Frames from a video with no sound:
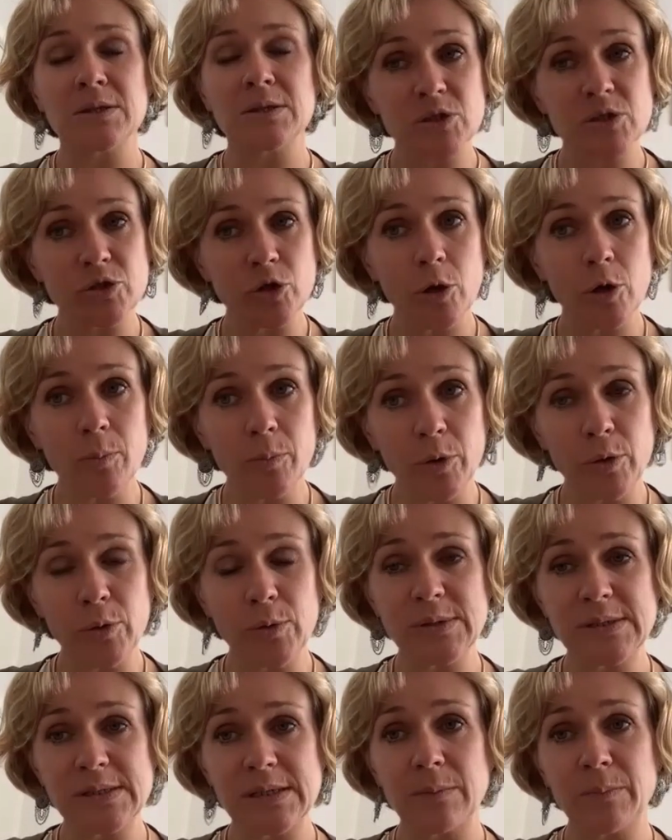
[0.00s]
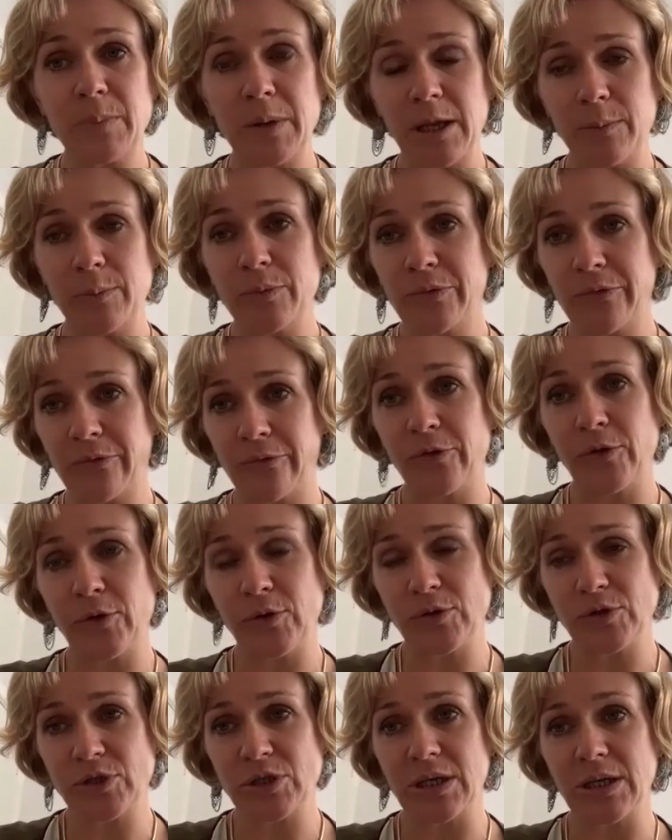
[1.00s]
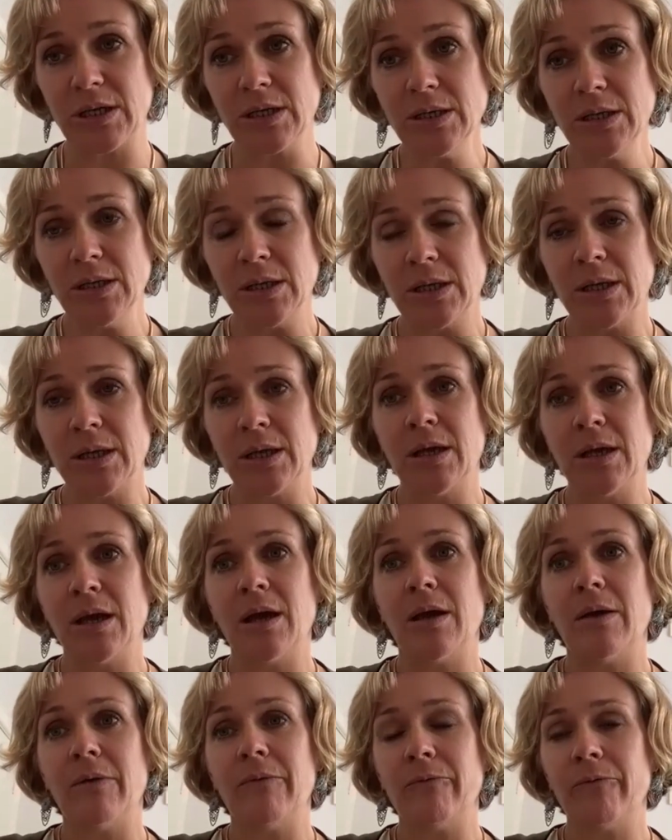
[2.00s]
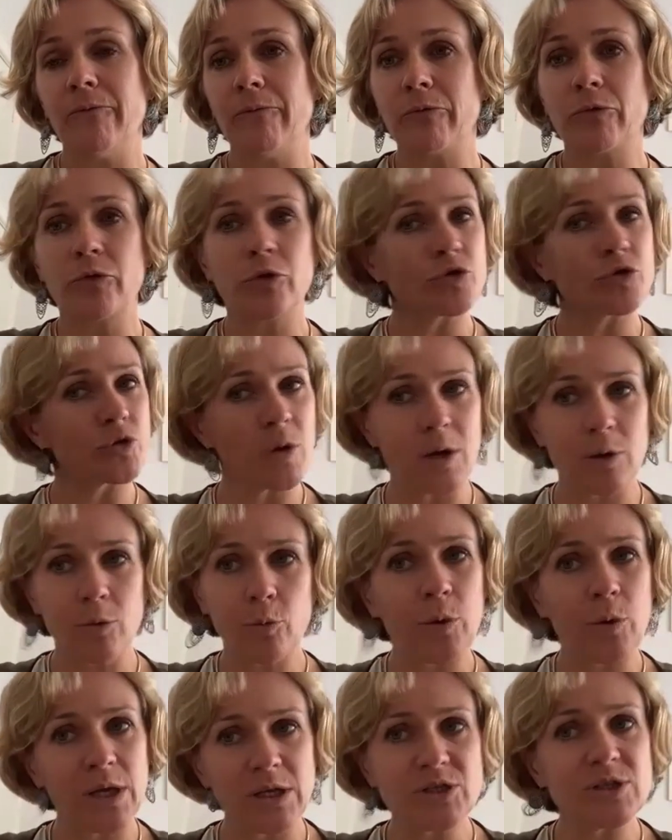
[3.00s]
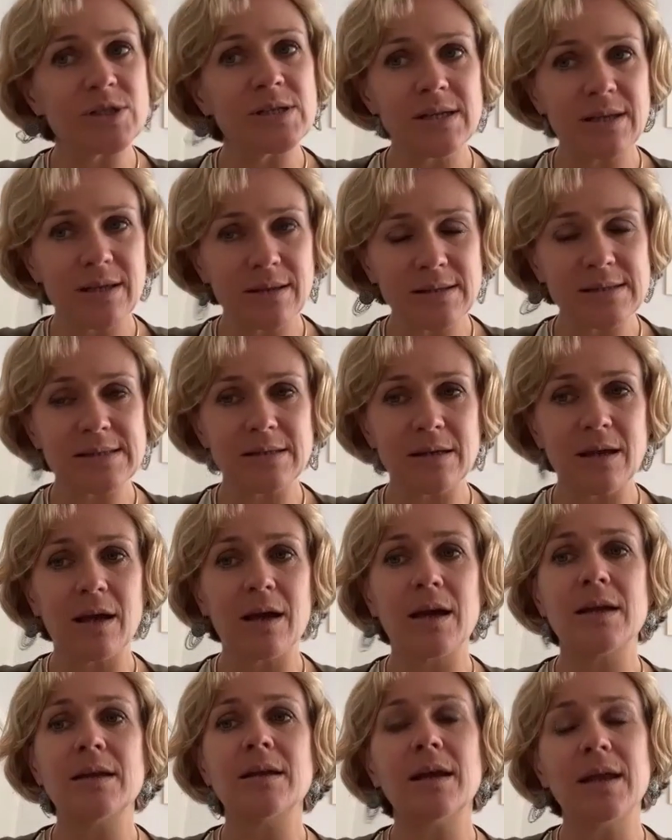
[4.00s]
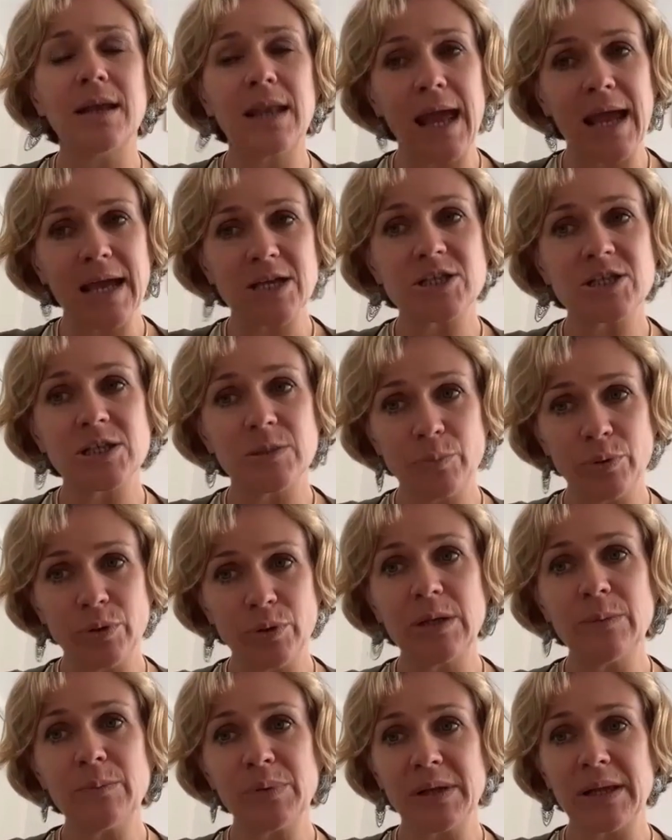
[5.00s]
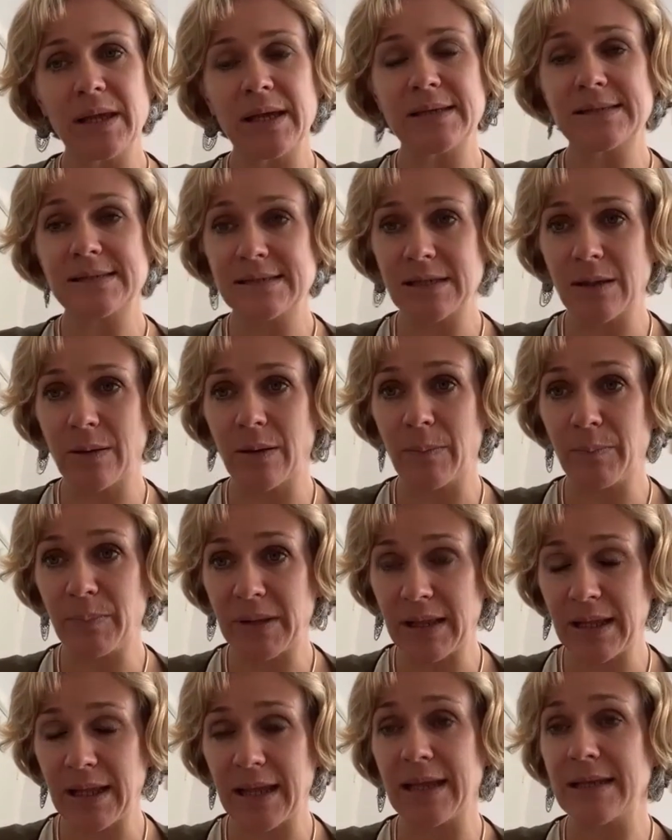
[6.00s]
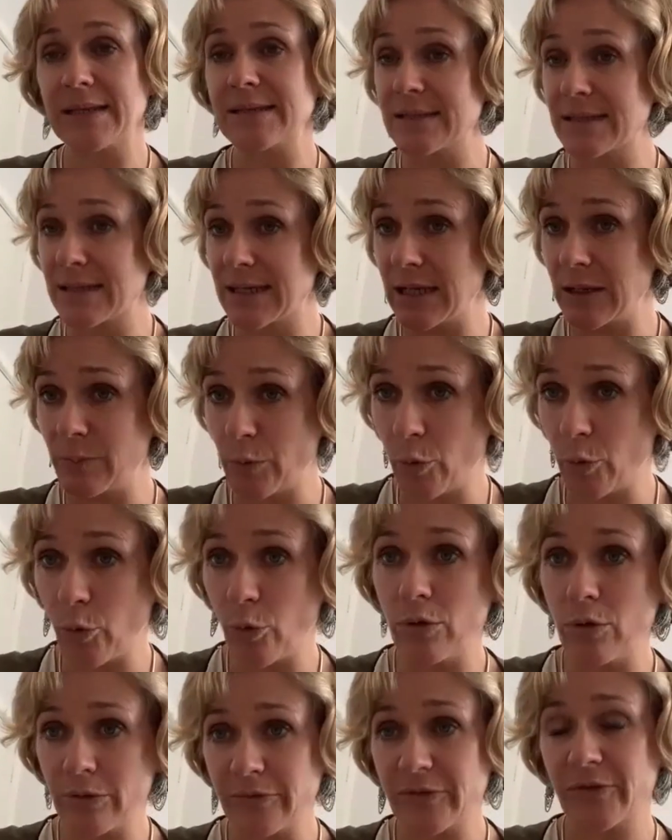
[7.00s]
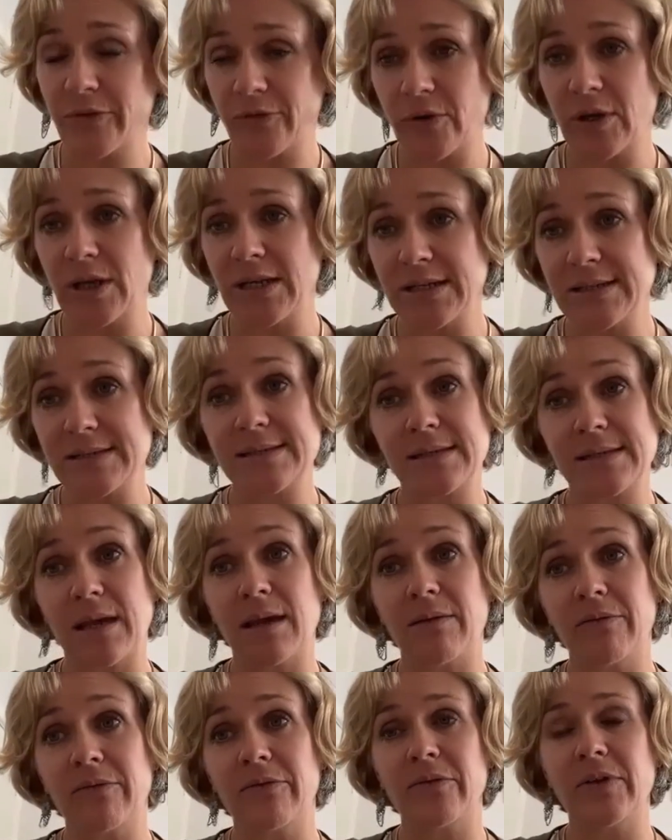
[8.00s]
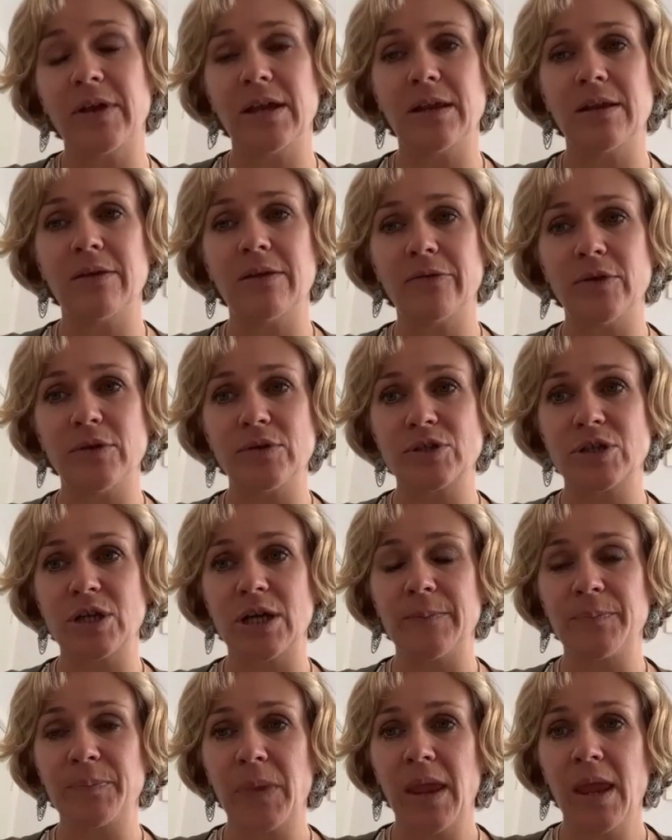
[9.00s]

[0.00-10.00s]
stop using people's future to try and wedge the other side, and actually put in place a plan to keep all of Australia safe in the future.